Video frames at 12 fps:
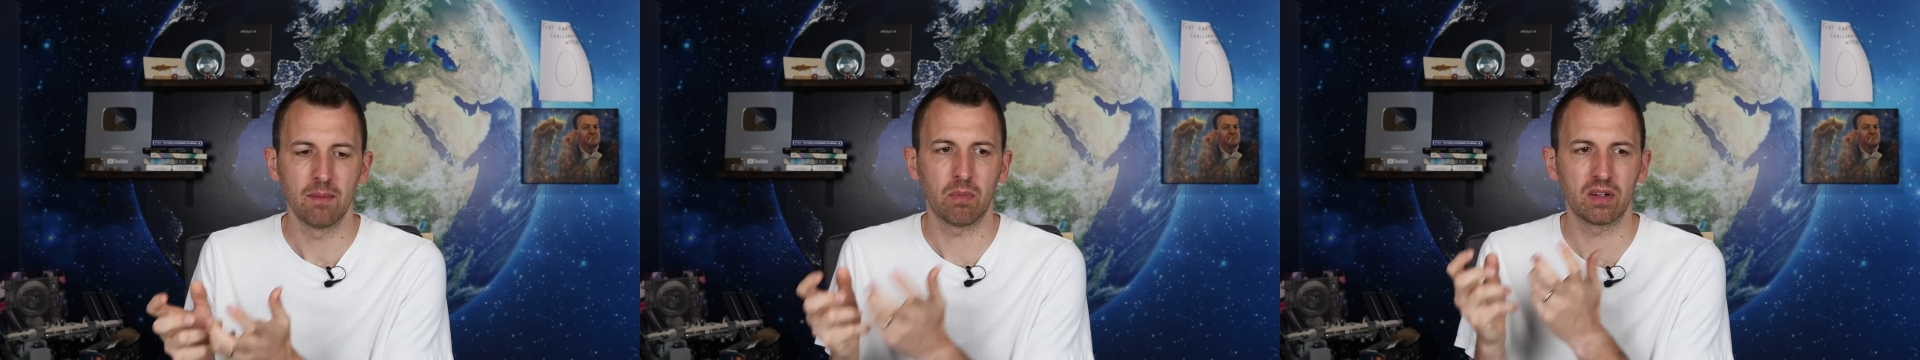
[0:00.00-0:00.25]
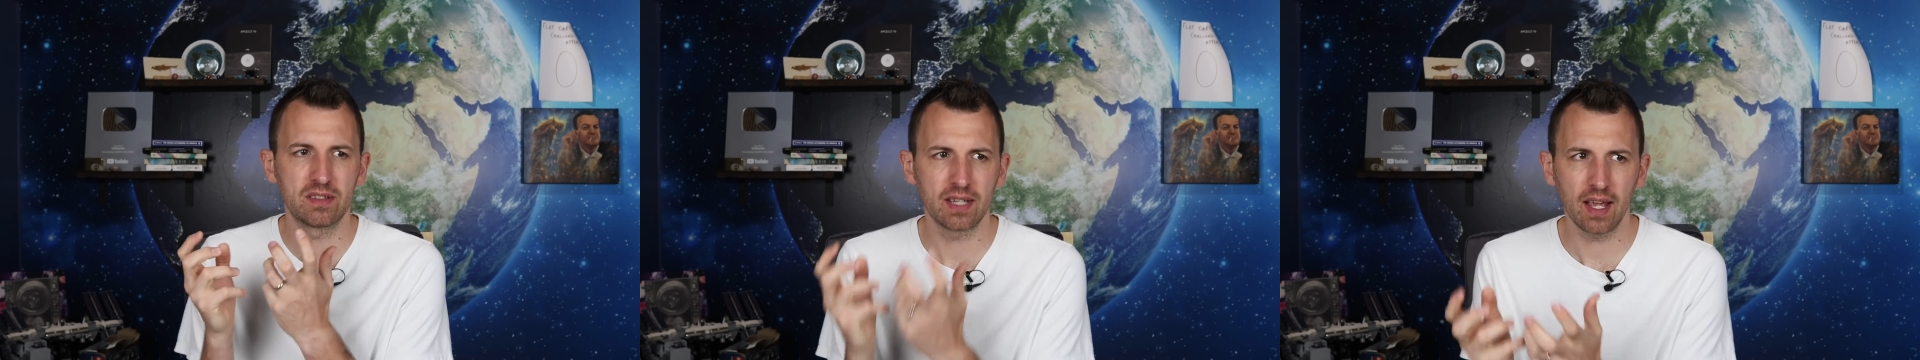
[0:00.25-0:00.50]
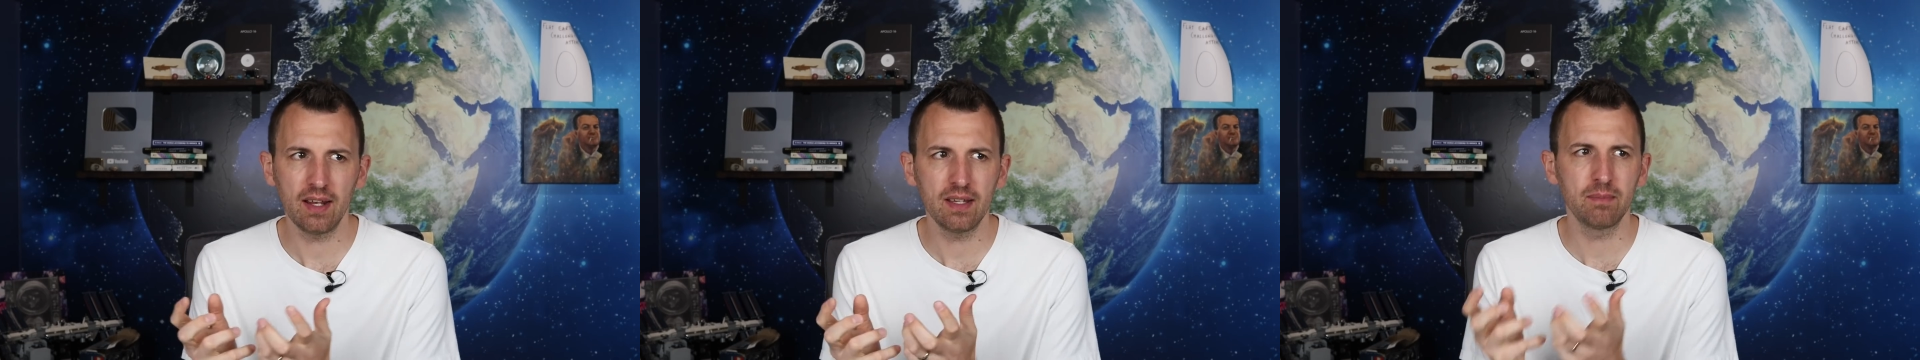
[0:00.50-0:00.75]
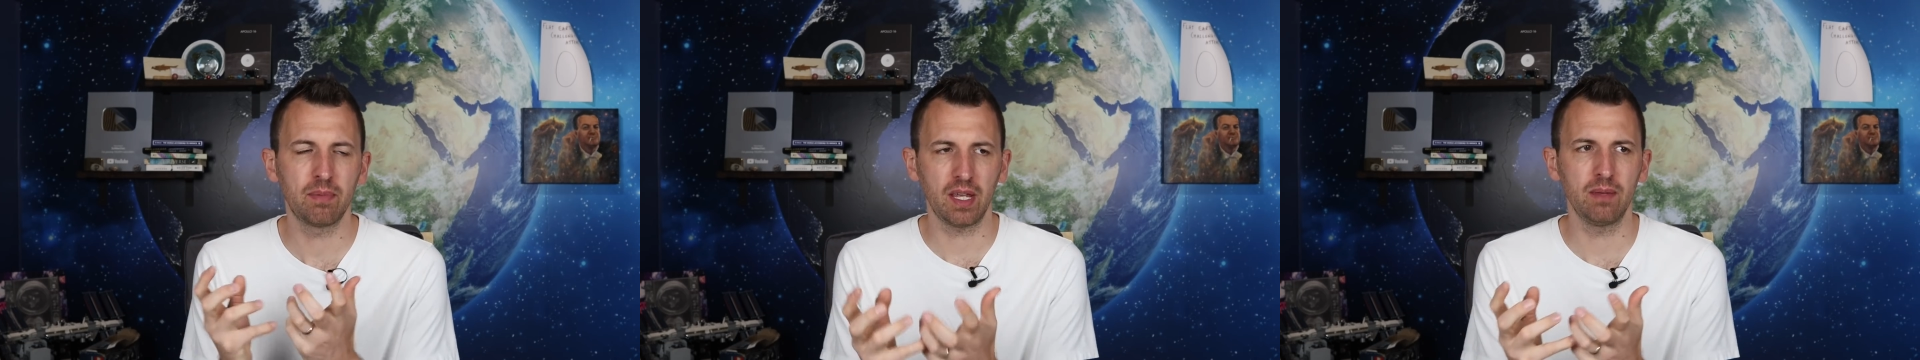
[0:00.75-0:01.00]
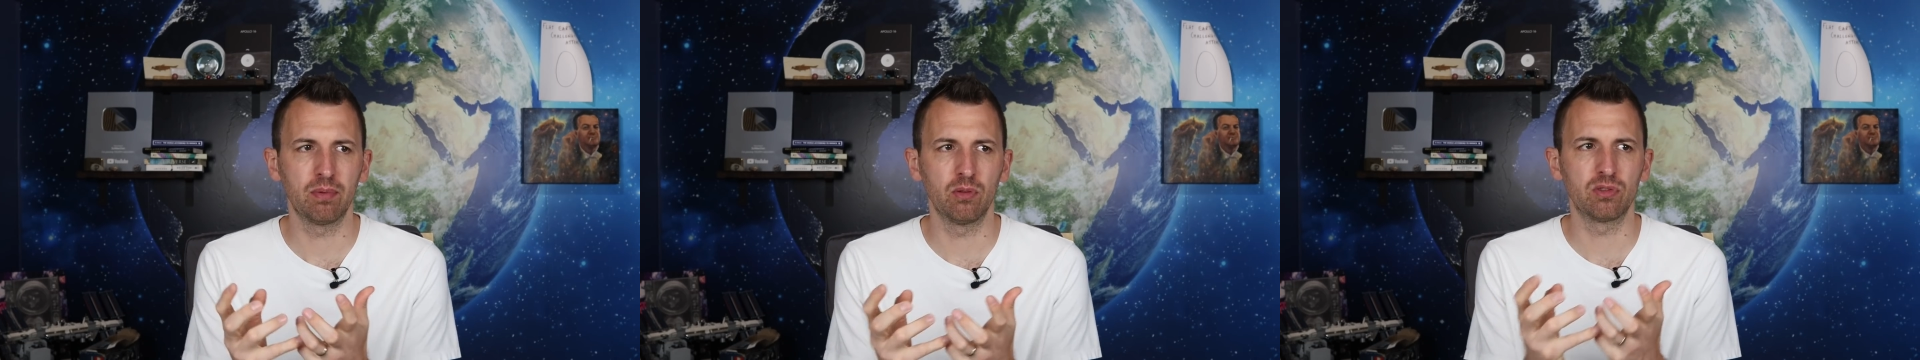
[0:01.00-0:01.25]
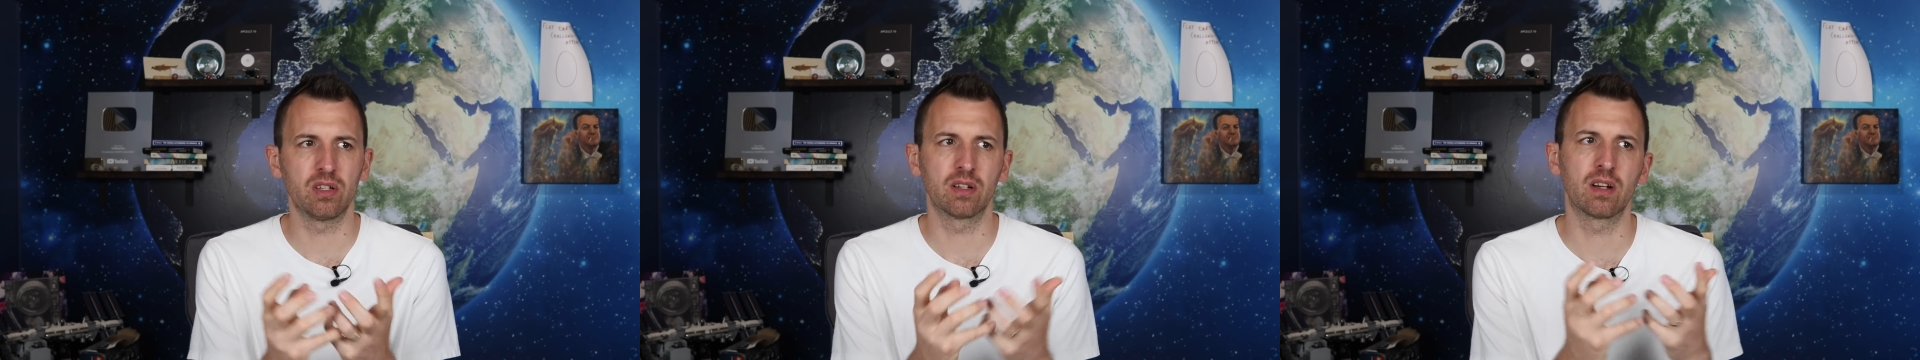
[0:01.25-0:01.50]
by telling
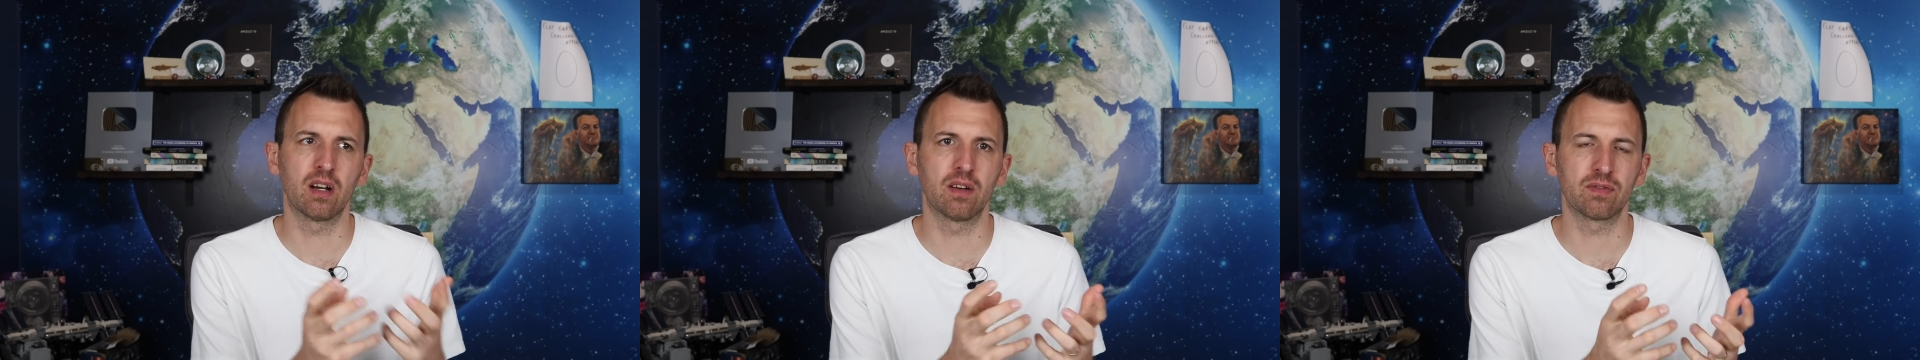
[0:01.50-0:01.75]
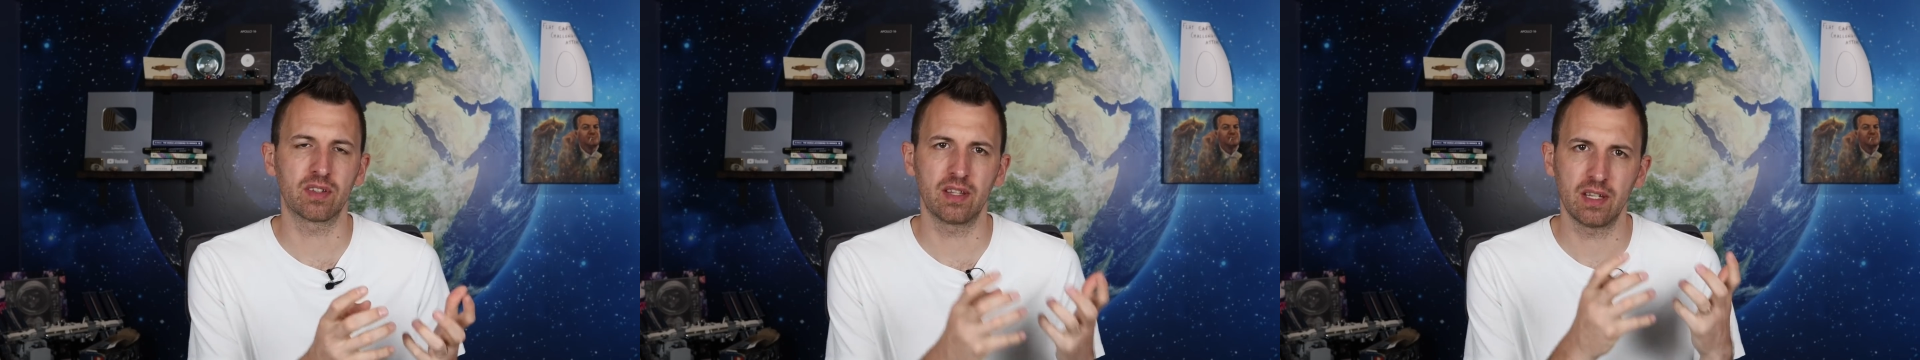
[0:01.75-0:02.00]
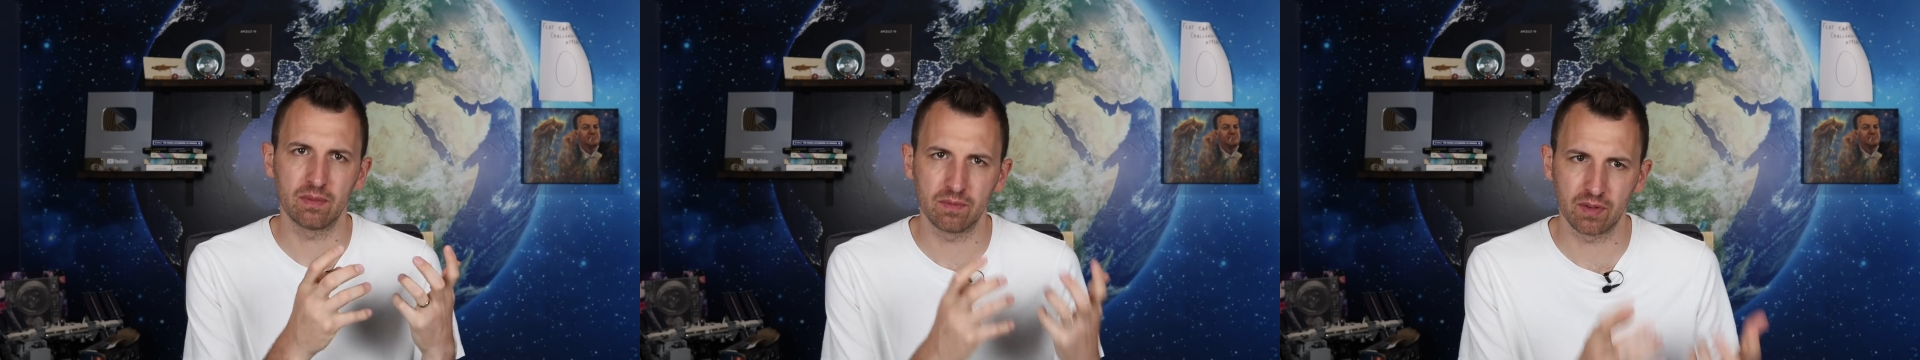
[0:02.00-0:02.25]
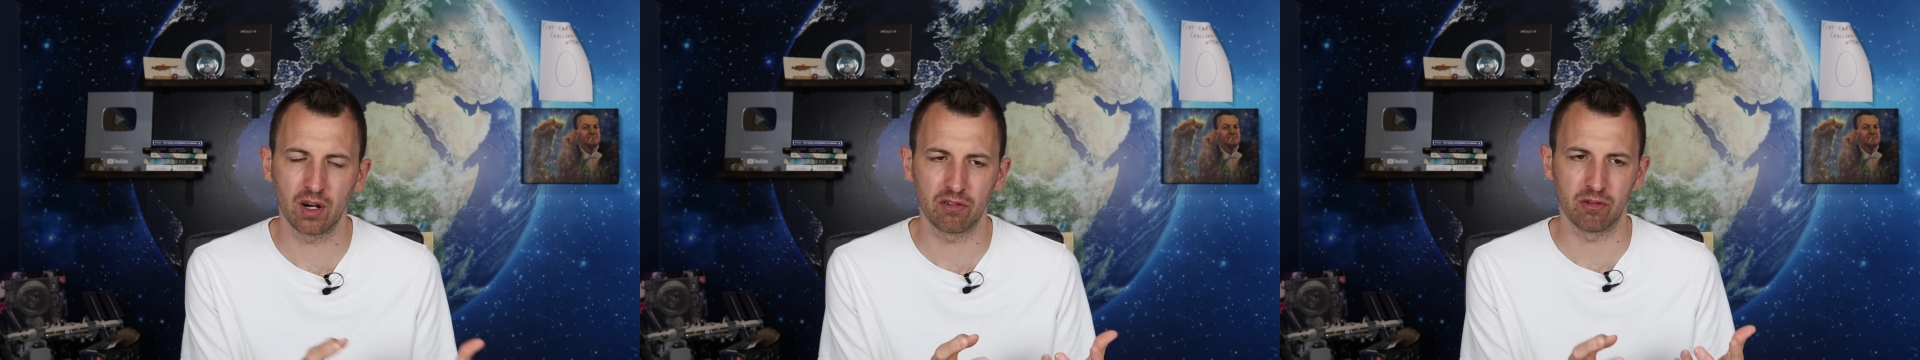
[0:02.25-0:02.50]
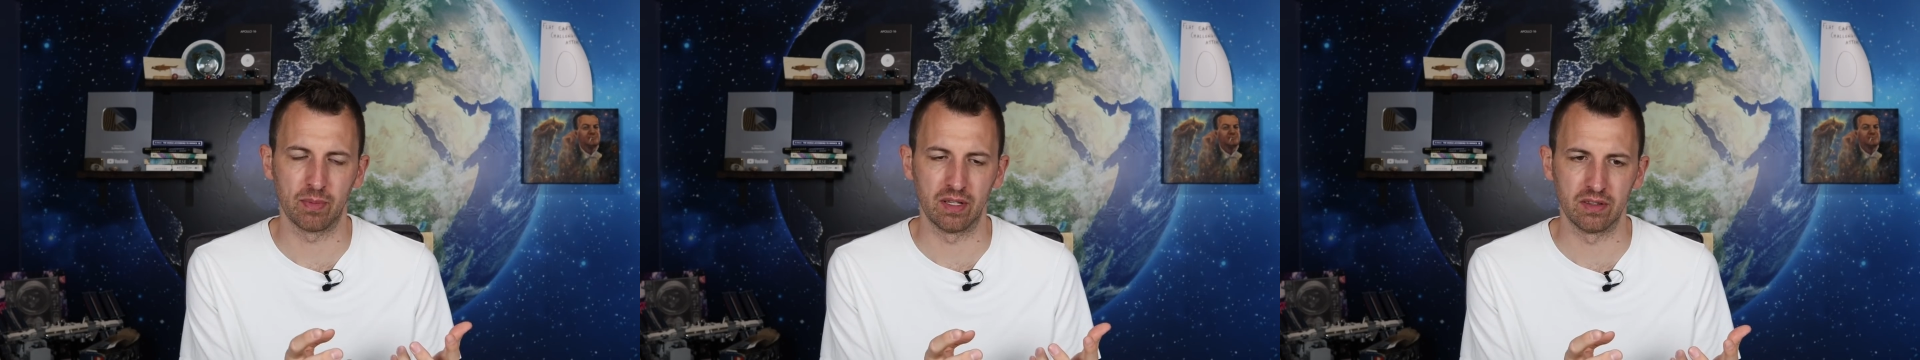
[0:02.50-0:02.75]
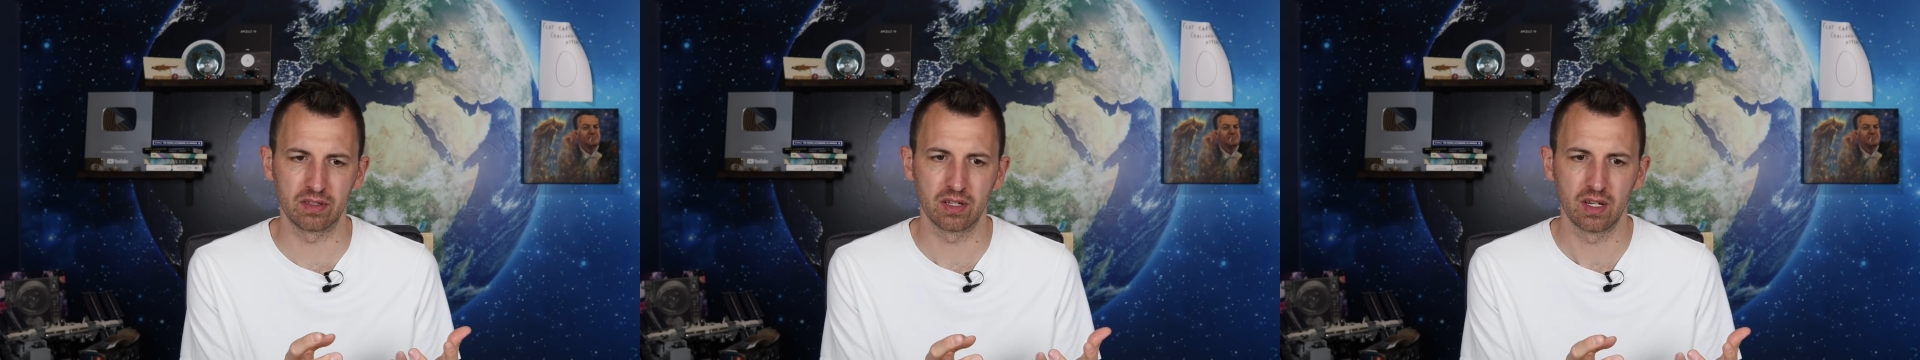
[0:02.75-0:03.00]
people to look after the
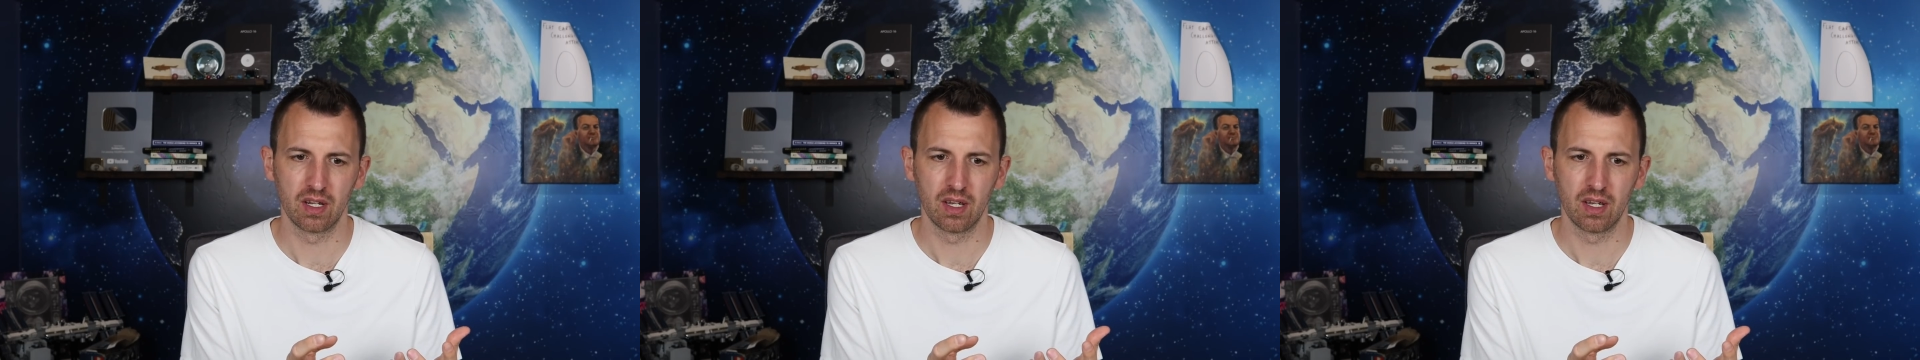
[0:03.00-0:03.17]
environment?